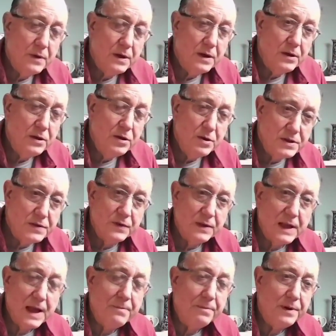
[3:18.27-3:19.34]
useful
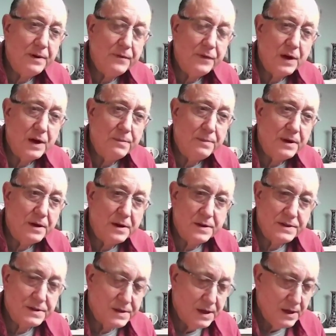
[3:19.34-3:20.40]
amplifier because